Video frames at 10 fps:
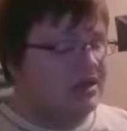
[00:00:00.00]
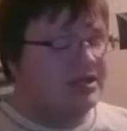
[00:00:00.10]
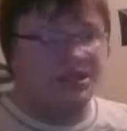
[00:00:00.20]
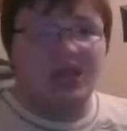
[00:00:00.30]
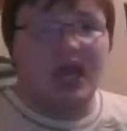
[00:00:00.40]

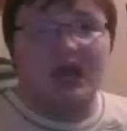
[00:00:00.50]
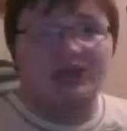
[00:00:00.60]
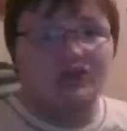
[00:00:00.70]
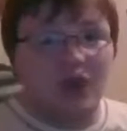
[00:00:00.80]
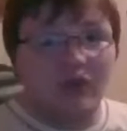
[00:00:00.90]
guess she got
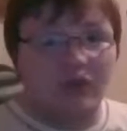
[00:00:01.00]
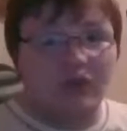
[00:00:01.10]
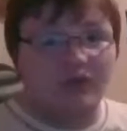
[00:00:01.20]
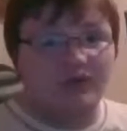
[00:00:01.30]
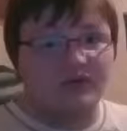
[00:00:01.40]
in
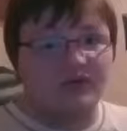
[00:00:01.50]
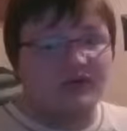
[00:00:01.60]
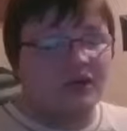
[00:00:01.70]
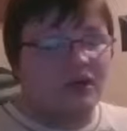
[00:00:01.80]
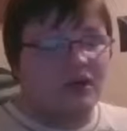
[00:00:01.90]
trouble for
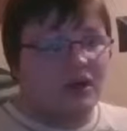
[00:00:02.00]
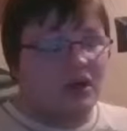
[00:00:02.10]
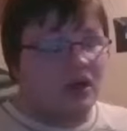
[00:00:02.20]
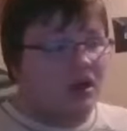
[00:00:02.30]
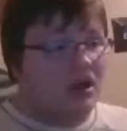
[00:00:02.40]

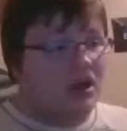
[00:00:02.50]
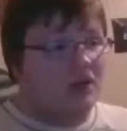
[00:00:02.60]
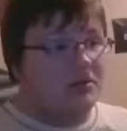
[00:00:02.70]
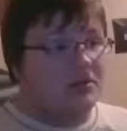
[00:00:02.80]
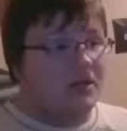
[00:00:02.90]

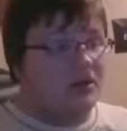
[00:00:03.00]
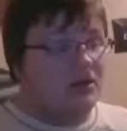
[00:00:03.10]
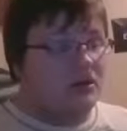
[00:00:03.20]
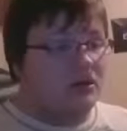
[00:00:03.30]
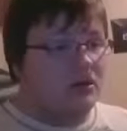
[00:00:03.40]
letting
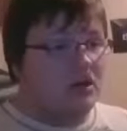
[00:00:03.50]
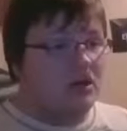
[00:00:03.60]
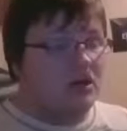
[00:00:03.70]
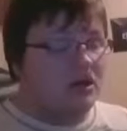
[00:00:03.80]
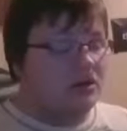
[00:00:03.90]

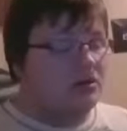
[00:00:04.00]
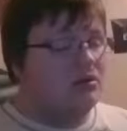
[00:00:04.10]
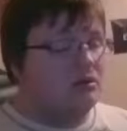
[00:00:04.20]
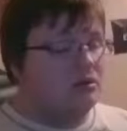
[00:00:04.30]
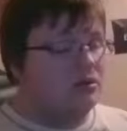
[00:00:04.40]

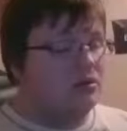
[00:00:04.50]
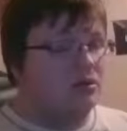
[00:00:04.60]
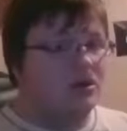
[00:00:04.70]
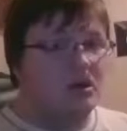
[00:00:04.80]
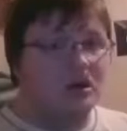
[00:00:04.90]

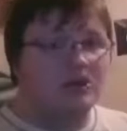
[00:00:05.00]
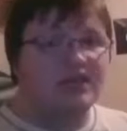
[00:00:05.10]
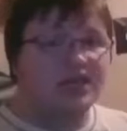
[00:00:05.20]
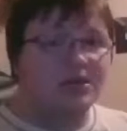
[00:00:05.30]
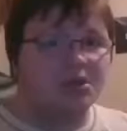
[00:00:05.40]
her dog
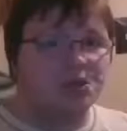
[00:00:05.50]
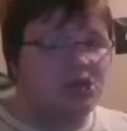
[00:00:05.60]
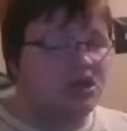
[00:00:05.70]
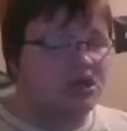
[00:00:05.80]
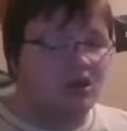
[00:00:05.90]
taking a
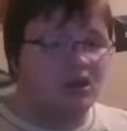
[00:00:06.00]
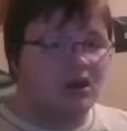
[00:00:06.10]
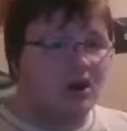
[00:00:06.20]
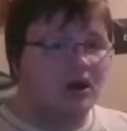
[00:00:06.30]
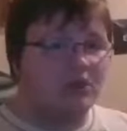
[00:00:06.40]
shit in the
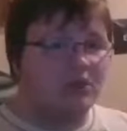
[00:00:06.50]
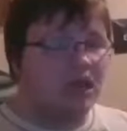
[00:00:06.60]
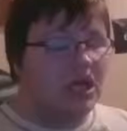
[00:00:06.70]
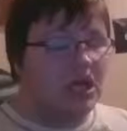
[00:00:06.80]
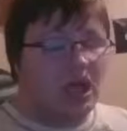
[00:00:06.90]
yard,
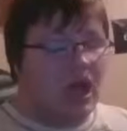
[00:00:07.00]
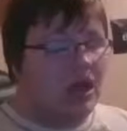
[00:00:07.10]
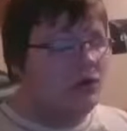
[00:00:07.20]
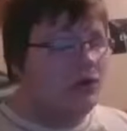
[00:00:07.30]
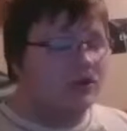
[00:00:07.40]
but
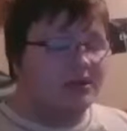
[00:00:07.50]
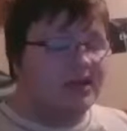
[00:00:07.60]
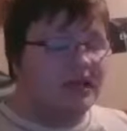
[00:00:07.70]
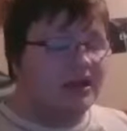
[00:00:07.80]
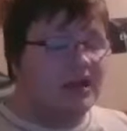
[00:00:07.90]
I don't know
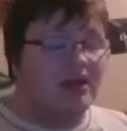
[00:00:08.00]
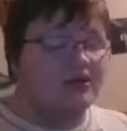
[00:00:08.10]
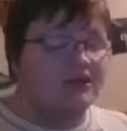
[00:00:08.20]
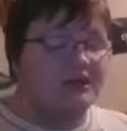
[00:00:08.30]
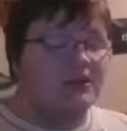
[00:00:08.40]
exactly how
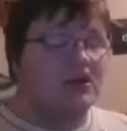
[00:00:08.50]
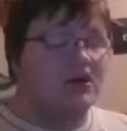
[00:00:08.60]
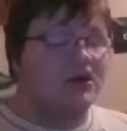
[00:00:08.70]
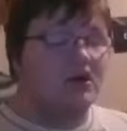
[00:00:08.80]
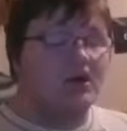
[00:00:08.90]
this is
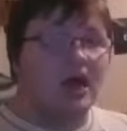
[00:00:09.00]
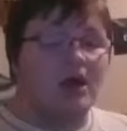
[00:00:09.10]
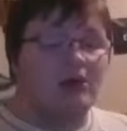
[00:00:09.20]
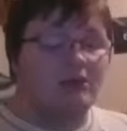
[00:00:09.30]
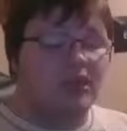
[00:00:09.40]
going to turn
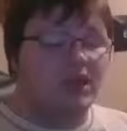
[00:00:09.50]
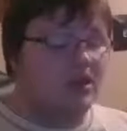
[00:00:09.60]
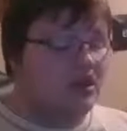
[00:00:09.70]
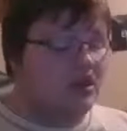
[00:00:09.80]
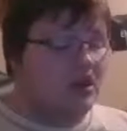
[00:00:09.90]
out,
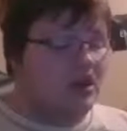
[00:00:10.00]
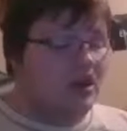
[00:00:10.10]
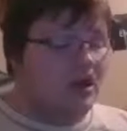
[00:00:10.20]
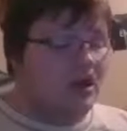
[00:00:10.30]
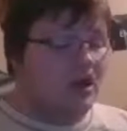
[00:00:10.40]
but
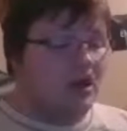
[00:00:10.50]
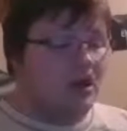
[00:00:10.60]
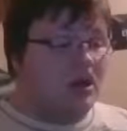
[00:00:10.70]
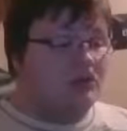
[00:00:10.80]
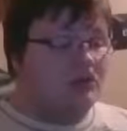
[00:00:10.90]

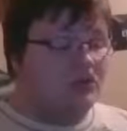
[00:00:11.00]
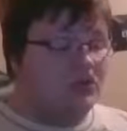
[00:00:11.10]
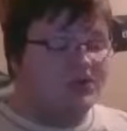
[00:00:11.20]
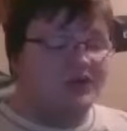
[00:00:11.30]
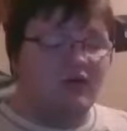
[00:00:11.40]

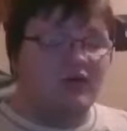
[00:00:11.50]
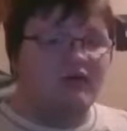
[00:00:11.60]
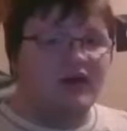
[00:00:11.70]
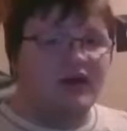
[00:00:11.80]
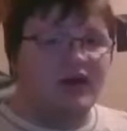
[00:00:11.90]
we're just going
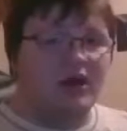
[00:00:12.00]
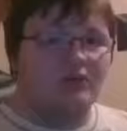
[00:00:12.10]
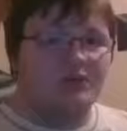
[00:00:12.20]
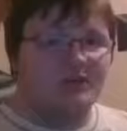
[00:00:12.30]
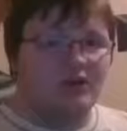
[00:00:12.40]
to find
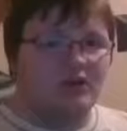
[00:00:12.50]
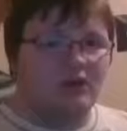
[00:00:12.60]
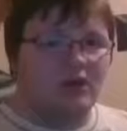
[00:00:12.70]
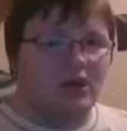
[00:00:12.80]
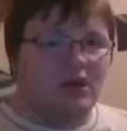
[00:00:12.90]
out, so...